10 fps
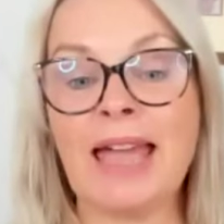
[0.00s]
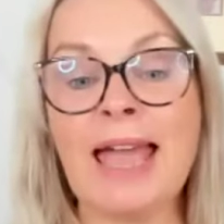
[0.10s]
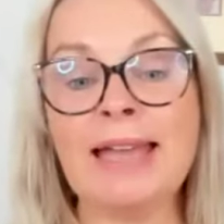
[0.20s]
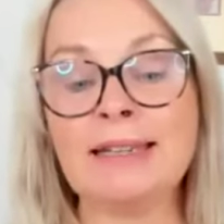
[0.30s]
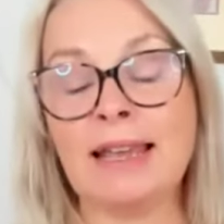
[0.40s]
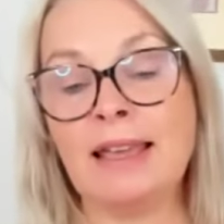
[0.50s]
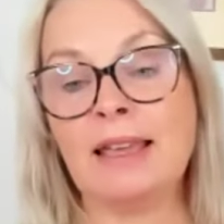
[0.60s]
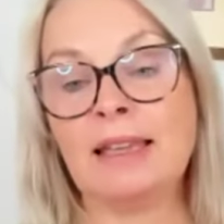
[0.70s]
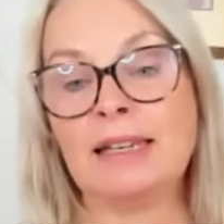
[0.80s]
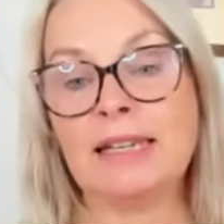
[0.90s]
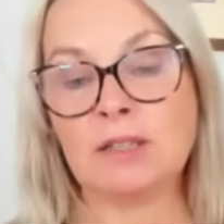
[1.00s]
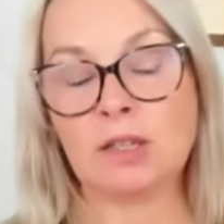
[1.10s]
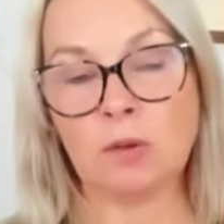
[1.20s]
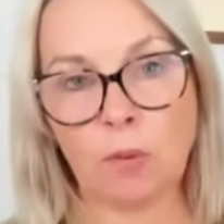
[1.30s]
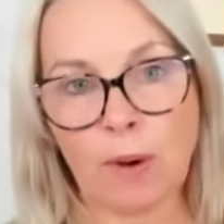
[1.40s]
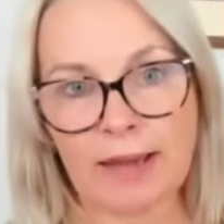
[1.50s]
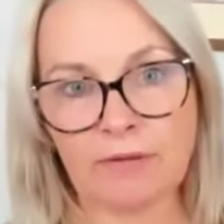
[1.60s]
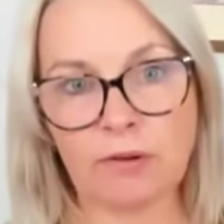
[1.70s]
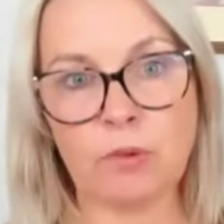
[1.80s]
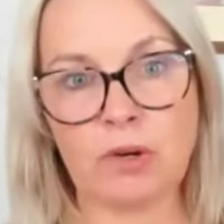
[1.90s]
and leads you
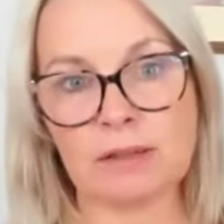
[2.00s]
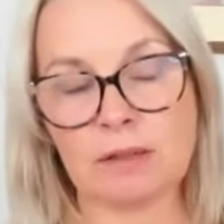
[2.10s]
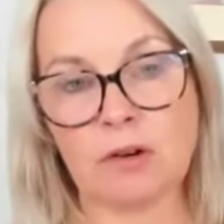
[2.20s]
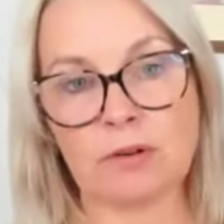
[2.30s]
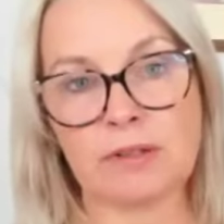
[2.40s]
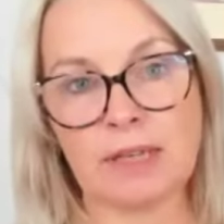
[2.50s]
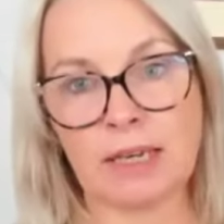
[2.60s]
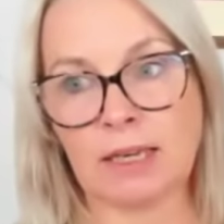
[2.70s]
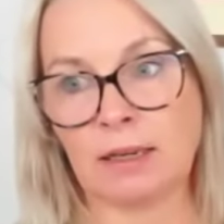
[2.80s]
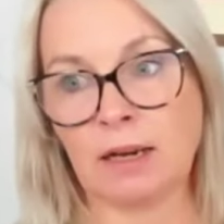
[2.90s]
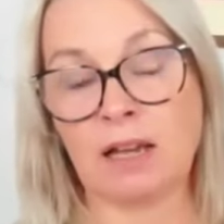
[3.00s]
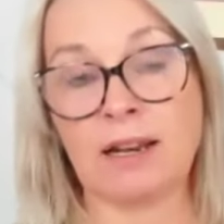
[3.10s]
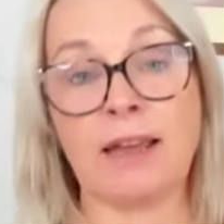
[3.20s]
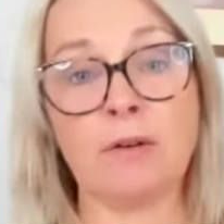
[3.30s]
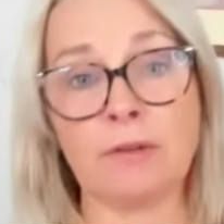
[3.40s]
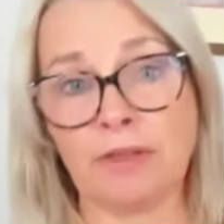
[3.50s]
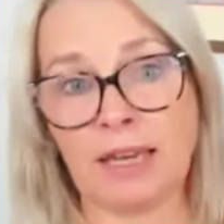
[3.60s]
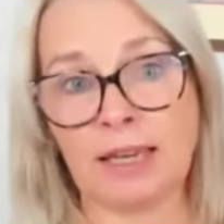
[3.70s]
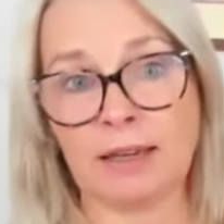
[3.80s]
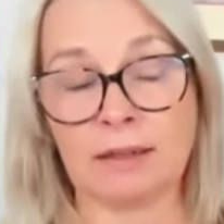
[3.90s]
away from what is toxic and
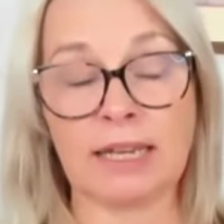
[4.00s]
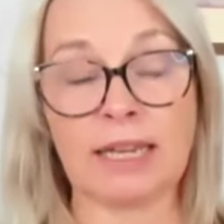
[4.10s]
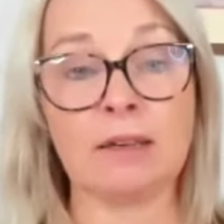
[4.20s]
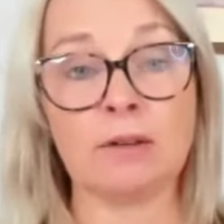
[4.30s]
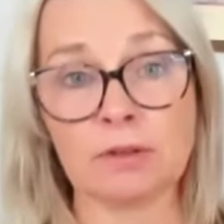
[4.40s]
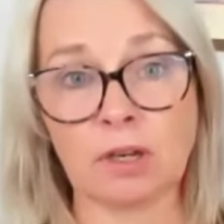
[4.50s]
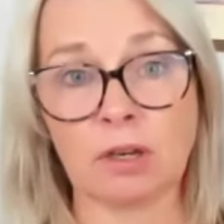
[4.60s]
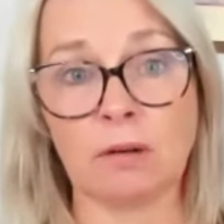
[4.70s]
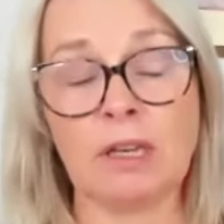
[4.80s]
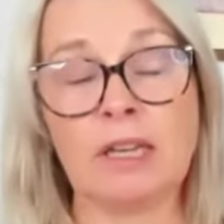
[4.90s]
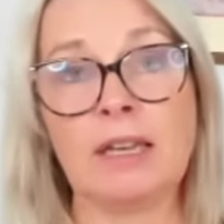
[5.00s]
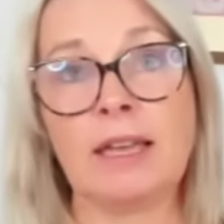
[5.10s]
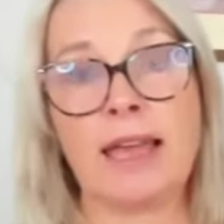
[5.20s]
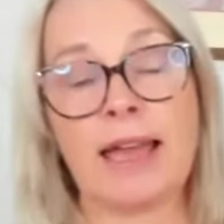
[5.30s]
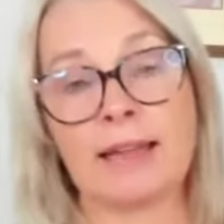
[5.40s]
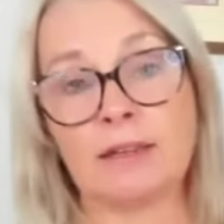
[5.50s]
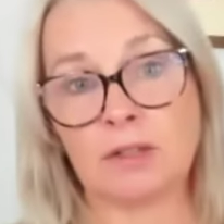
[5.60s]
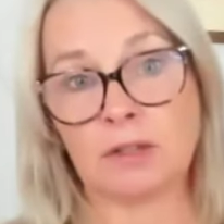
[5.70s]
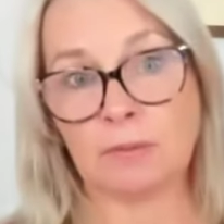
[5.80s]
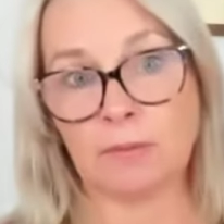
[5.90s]
unhealthy and heals you
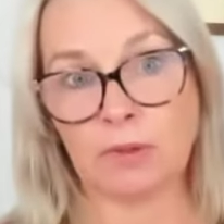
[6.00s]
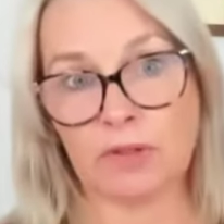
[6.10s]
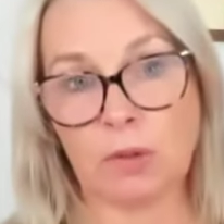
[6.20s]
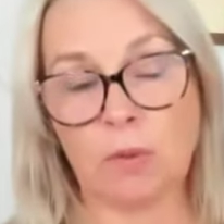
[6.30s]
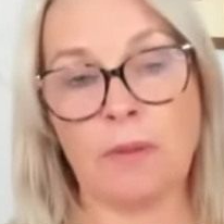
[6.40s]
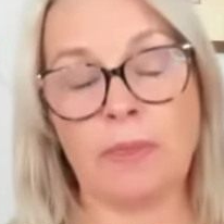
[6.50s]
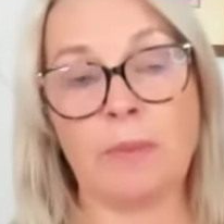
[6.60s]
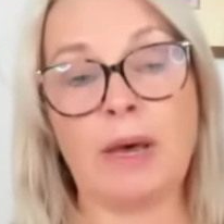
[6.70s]
and moves you on the